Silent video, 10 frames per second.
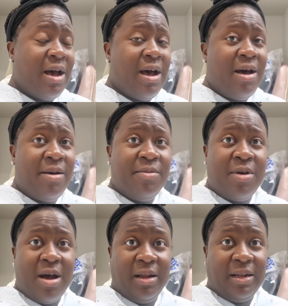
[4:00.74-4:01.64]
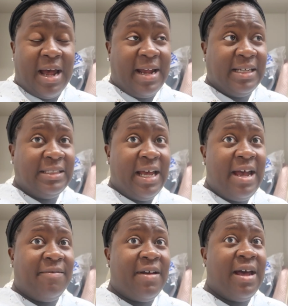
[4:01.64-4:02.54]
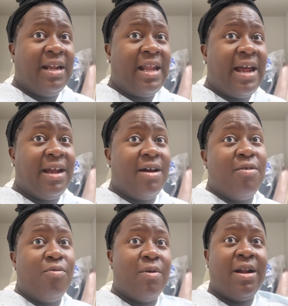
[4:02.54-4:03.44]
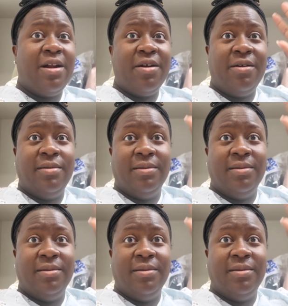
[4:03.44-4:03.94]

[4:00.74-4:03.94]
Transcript: I guess they have kind of like a runner.